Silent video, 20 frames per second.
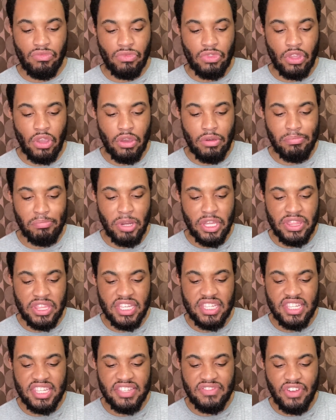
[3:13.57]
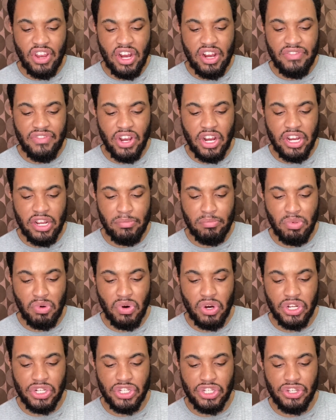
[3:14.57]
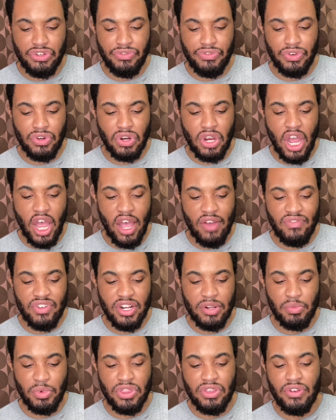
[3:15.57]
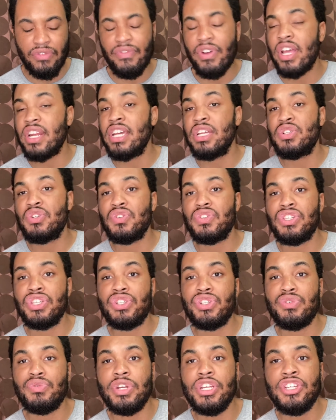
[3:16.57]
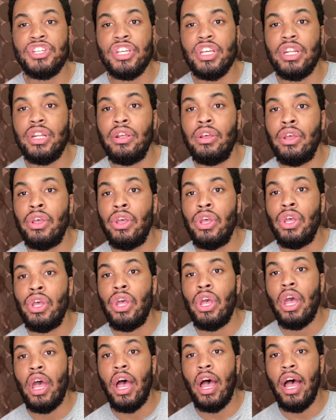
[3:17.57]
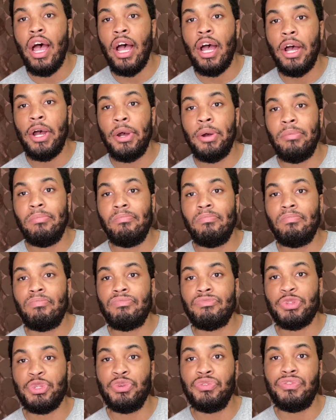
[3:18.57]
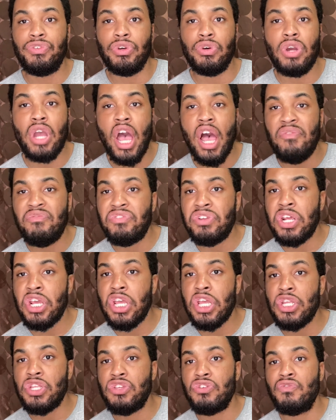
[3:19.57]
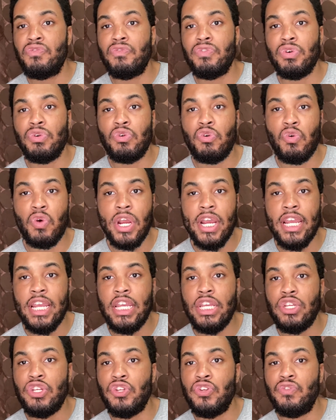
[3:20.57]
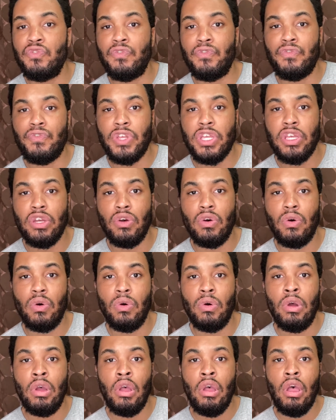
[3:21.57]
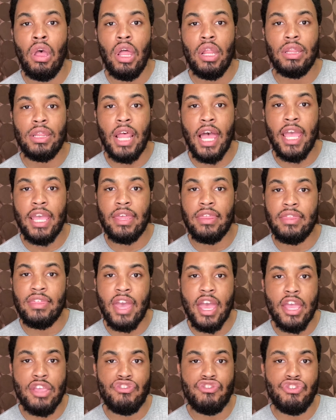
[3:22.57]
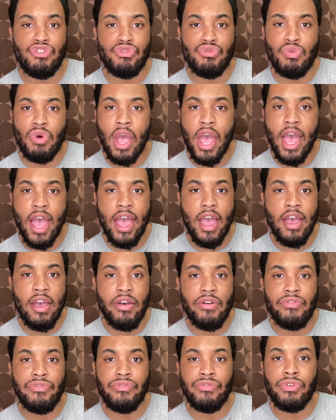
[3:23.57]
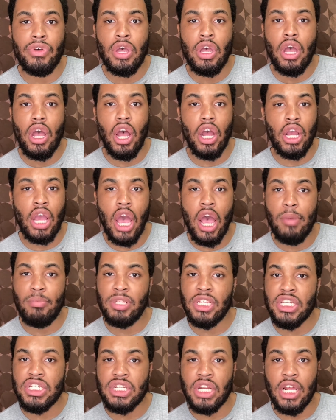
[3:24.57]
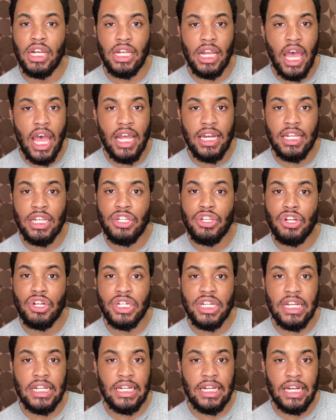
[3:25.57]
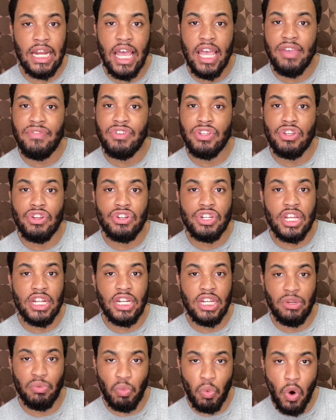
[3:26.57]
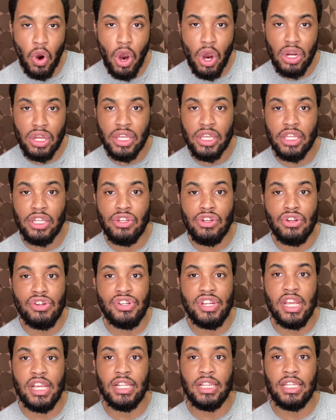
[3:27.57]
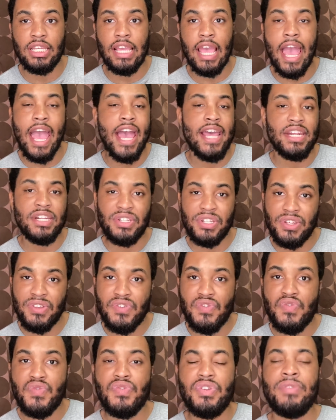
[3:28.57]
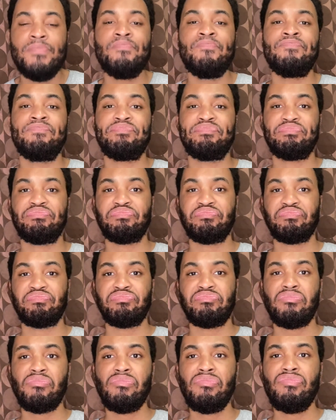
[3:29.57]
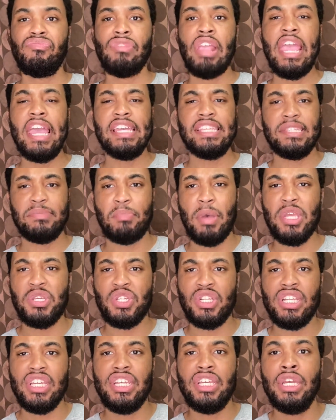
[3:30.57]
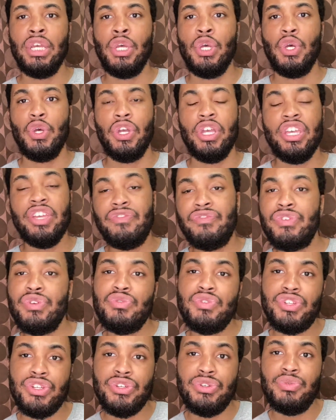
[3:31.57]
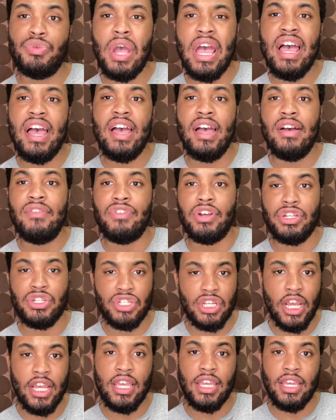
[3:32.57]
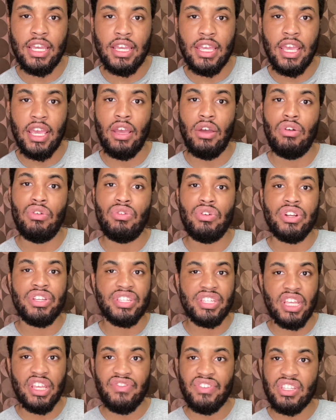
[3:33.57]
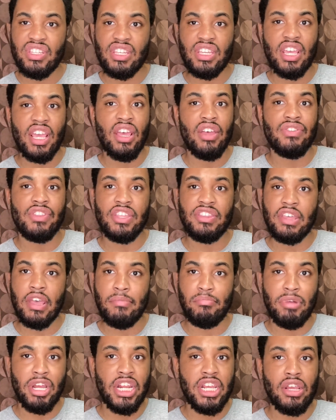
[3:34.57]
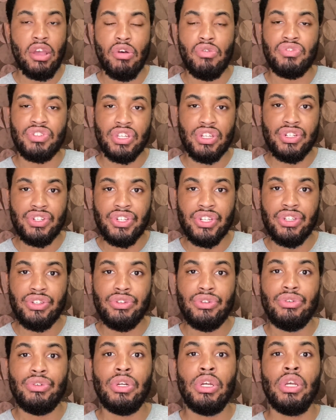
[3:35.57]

But this is very, very important. You feel confident with your financial situation. You feel confident. You feel great. You feel like that you have accomplished a lot in your daily life, in your daily walk, in your daily attitude, especially if you do have a checking account or a savings account that money goes into.